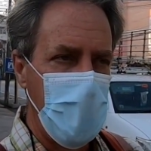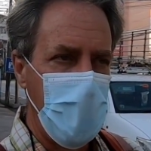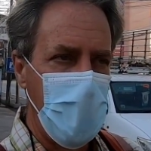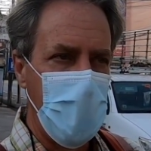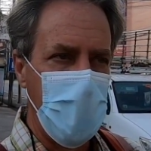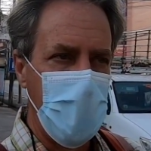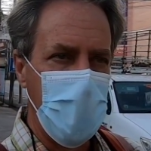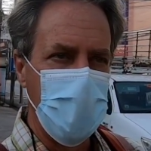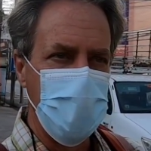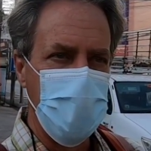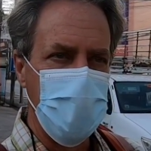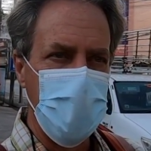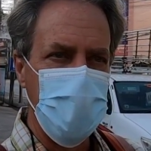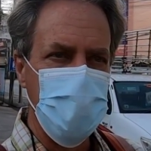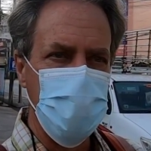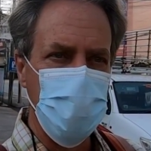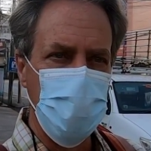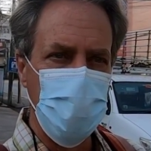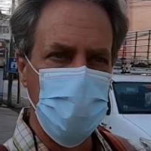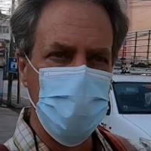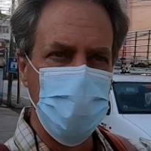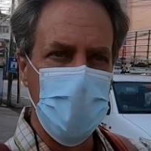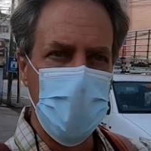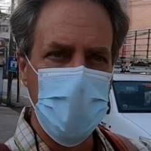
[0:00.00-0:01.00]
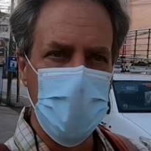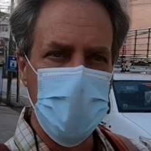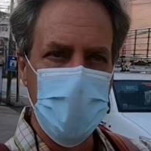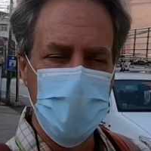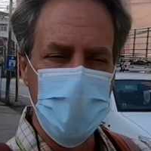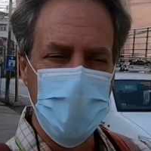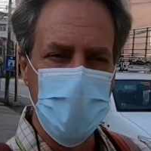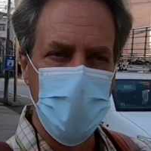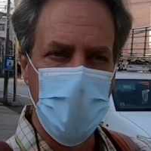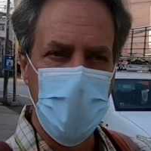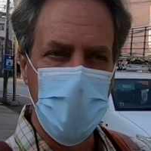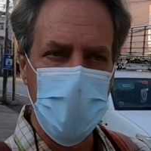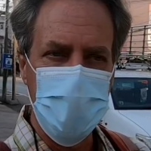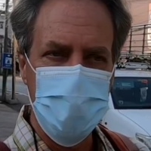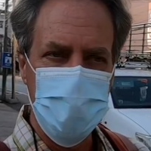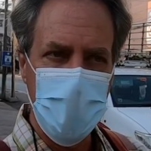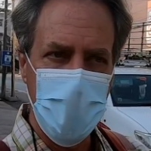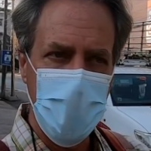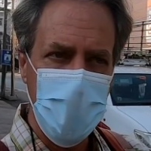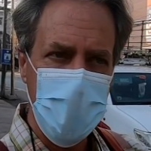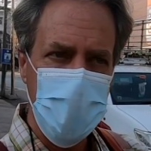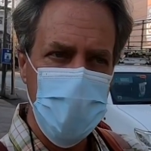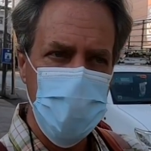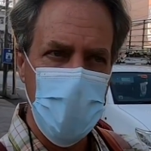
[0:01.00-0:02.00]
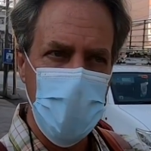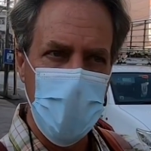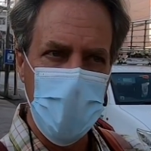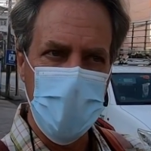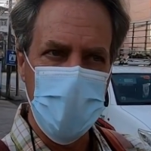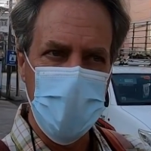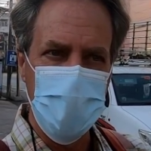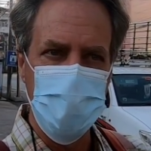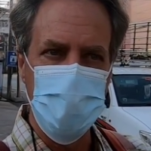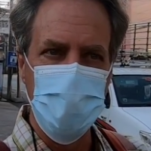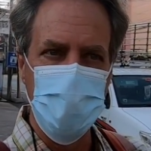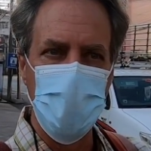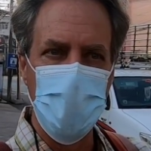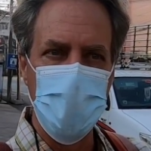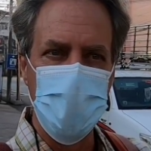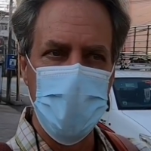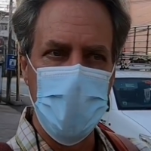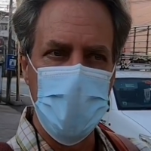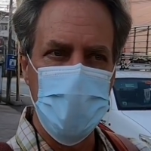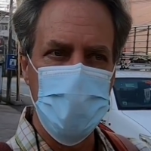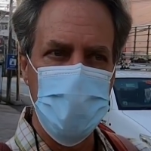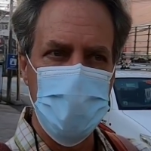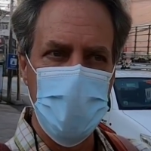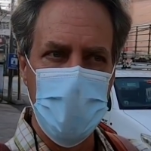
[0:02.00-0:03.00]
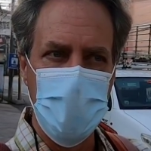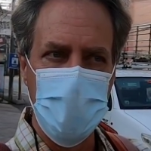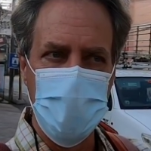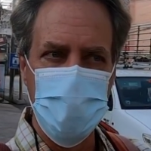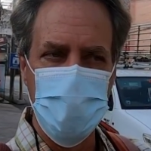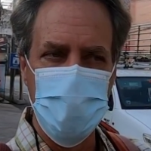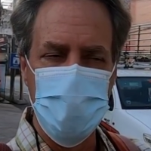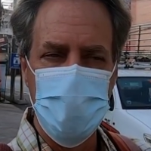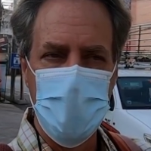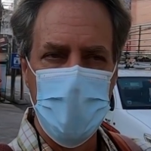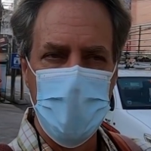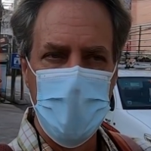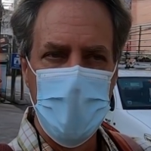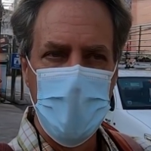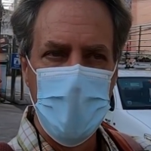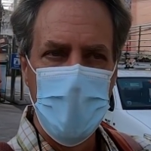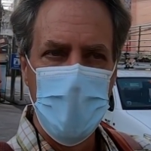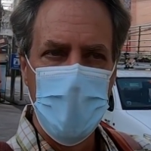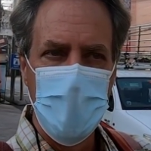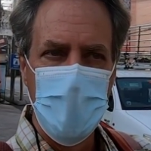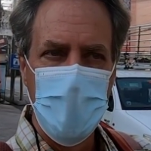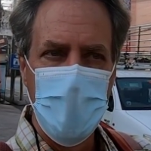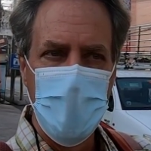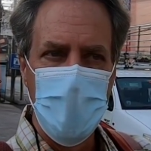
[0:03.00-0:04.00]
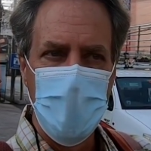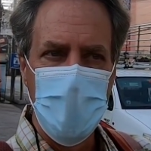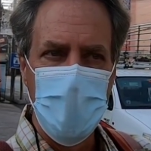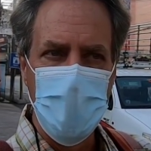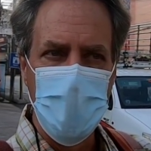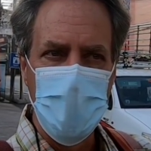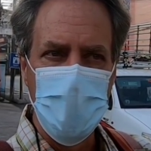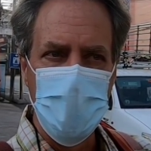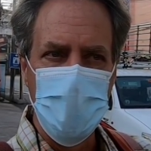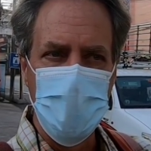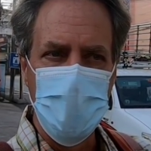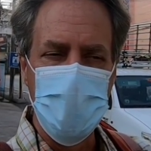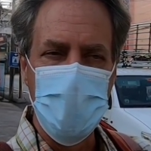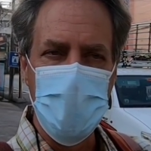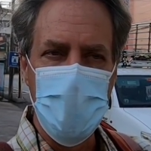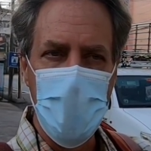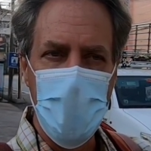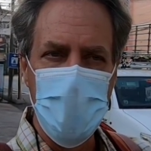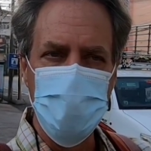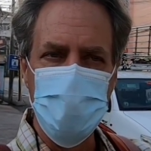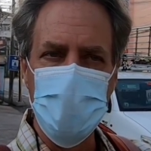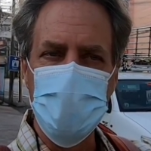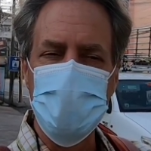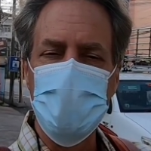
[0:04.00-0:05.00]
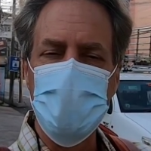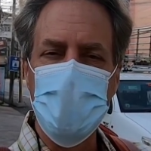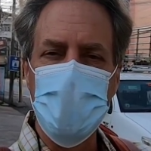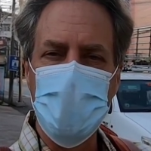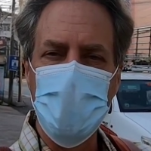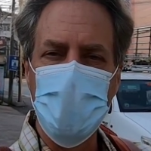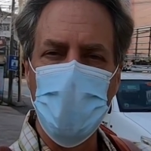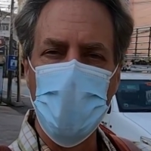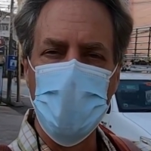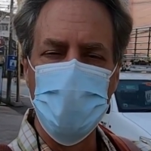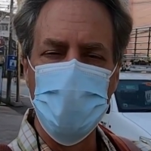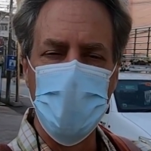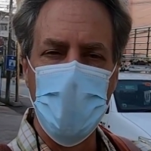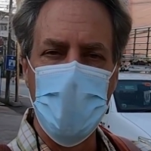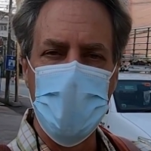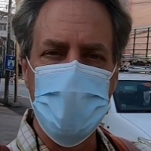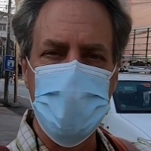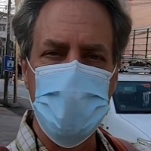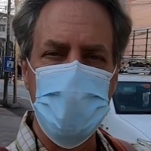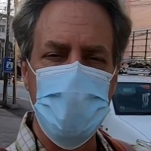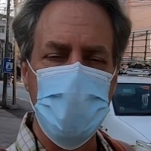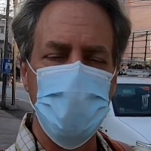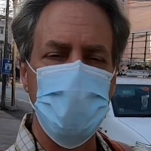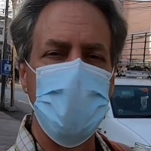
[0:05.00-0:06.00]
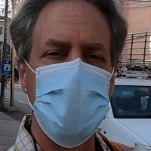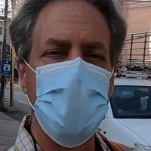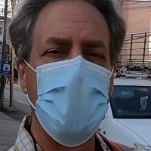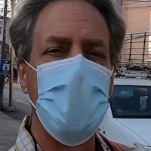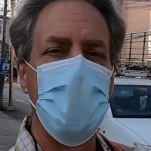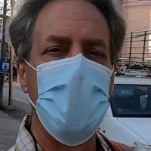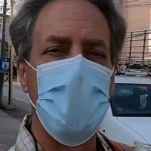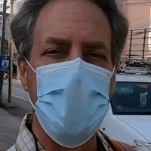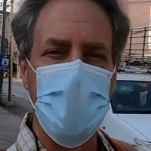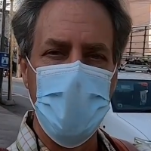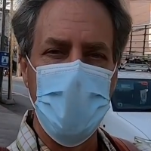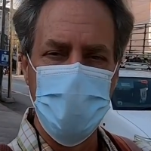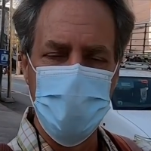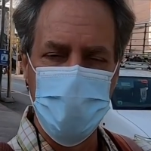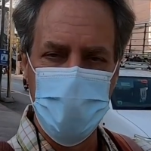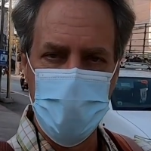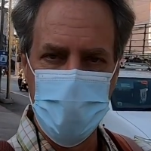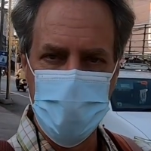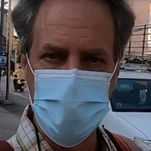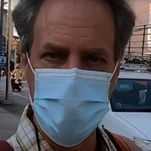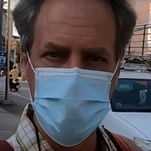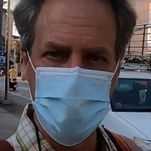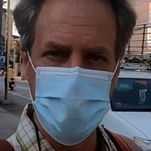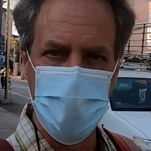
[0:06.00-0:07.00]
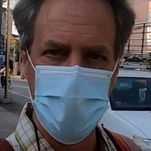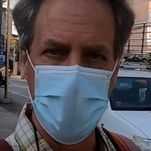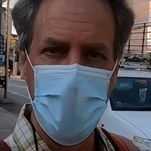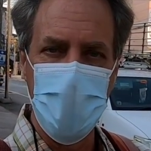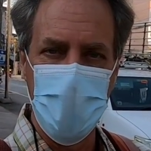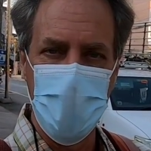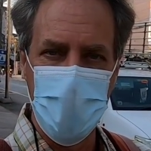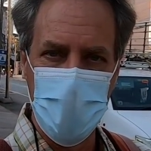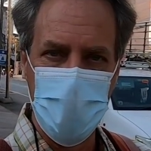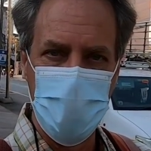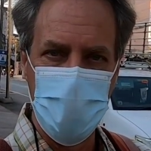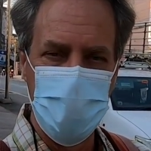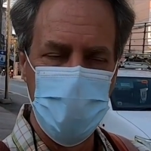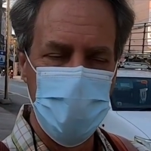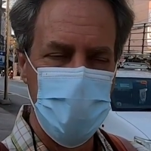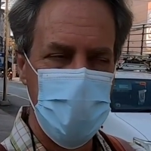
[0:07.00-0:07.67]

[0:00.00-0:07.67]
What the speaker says: And they told me that the box I check is the one that says the embassy will not supply this letter.